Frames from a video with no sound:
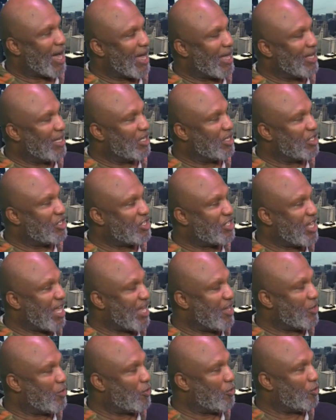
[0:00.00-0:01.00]
are
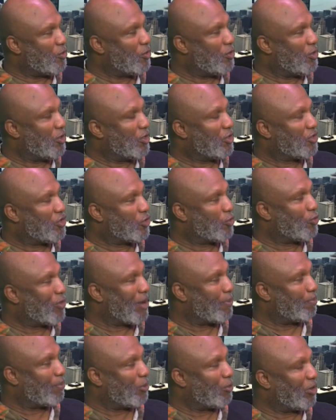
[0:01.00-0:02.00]
entitled to
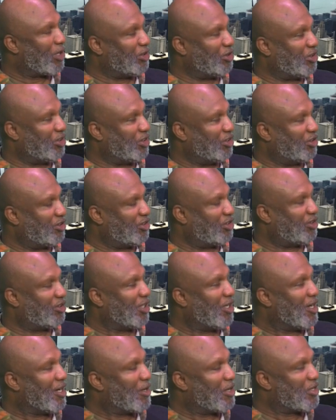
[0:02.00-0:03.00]
reparations?
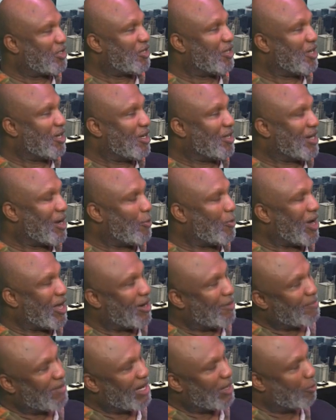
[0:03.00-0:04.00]
No. Because now, wait
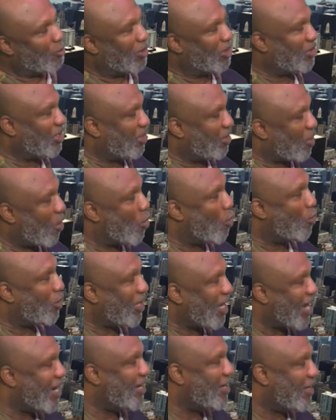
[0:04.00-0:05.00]
a minute. Was it
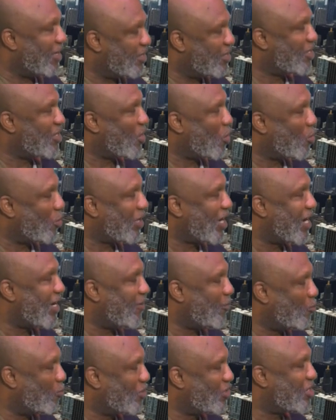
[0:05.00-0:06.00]
okay? Is it
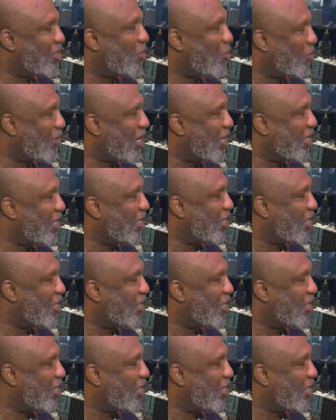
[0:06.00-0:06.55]
okay? Was it okay to